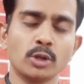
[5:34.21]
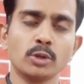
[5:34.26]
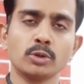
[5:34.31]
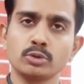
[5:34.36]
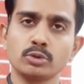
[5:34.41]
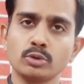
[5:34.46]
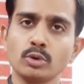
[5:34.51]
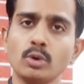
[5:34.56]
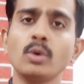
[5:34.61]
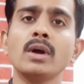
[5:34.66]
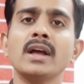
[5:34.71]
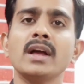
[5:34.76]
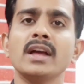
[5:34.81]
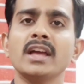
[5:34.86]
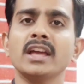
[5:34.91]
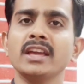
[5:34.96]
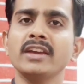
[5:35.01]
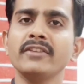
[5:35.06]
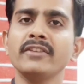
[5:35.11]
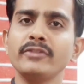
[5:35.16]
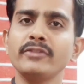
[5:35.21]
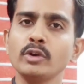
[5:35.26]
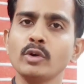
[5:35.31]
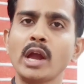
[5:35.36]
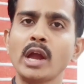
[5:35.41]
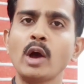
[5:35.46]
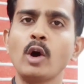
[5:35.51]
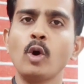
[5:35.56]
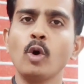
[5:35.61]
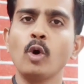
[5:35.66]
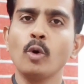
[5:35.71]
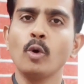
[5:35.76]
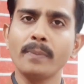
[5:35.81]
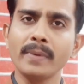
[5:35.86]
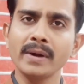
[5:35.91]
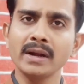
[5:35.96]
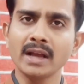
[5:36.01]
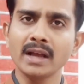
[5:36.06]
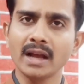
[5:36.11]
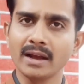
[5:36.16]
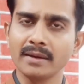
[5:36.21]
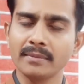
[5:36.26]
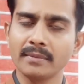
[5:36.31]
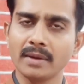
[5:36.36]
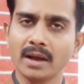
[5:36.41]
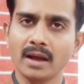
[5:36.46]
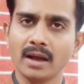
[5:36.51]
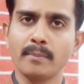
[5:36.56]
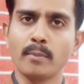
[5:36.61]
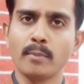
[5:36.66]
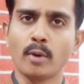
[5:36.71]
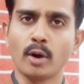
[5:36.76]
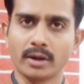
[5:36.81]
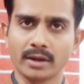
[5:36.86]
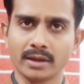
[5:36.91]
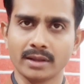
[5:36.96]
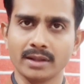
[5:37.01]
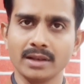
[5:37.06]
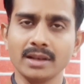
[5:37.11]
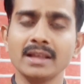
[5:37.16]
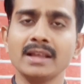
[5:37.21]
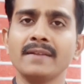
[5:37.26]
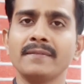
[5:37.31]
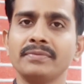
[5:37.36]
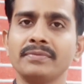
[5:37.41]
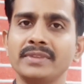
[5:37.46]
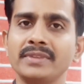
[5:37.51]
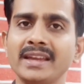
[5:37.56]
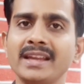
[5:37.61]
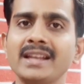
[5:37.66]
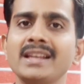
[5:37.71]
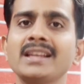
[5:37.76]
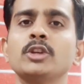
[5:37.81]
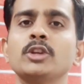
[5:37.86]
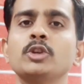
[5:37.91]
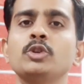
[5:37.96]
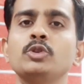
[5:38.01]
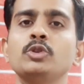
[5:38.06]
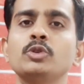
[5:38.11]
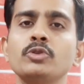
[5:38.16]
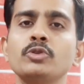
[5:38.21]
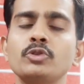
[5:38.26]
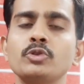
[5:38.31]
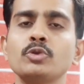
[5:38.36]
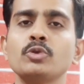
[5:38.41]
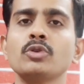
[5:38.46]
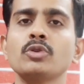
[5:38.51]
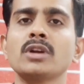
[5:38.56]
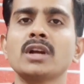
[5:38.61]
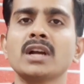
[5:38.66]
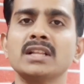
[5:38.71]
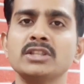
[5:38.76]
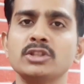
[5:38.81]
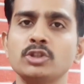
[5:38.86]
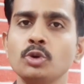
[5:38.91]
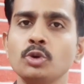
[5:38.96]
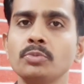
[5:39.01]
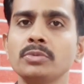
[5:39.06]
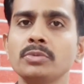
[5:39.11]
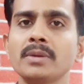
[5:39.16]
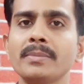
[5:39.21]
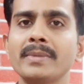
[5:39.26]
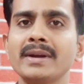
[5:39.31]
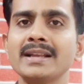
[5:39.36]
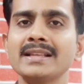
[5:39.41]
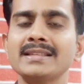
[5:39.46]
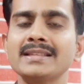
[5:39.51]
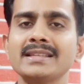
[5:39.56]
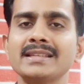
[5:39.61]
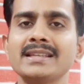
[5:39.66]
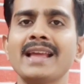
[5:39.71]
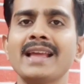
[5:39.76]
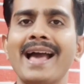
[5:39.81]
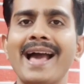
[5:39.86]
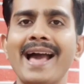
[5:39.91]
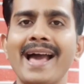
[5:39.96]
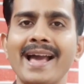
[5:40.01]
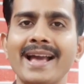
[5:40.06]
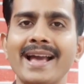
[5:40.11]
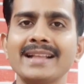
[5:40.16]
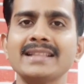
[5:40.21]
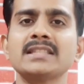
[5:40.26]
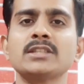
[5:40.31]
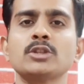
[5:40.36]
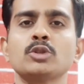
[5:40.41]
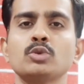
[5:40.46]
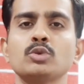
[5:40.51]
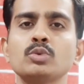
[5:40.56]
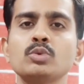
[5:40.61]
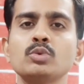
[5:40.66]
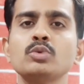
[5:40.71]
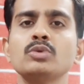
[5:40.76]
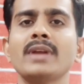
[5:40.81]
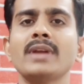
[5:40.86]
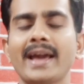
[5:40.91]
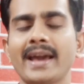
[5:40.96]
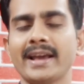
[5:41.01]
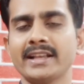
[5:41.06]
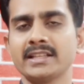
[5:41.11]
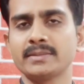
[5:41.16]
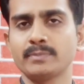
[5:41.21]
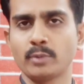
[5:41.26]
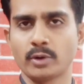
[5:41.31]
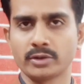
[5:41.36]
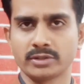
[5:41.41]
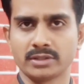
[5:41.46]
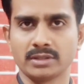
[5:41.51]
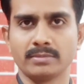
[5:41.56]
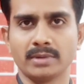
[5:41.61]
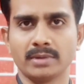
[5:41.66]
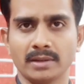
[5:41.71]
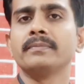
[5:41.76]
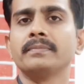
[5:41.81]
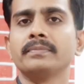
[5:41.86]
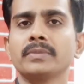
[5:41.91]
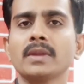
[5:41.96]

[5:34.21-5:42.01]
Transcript: So, if you have opened up a bottle, then you should consume the medicine as soon as possible.